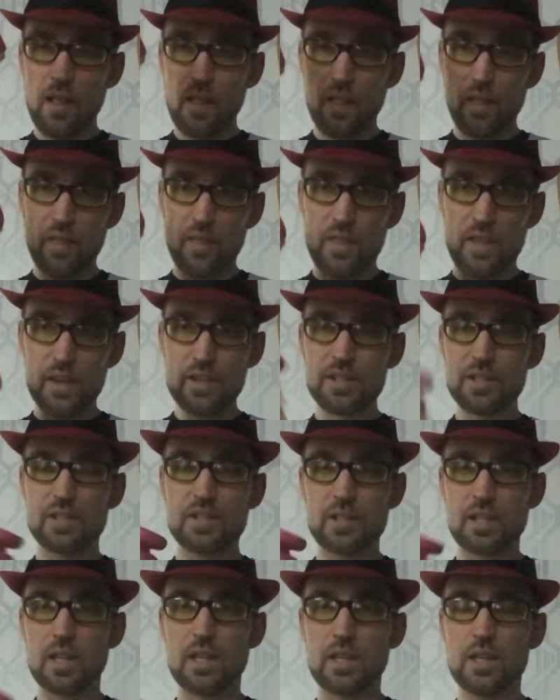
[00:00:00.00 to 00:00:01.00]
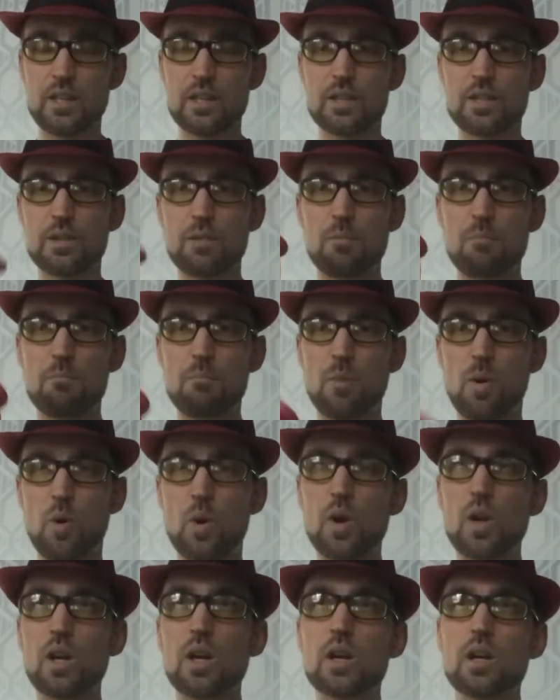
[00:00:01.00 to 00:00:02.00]
This is
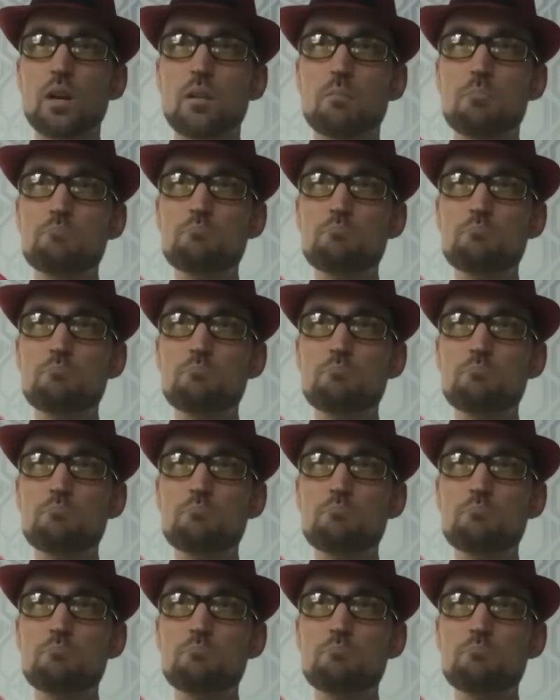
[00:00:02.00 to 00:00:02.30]
more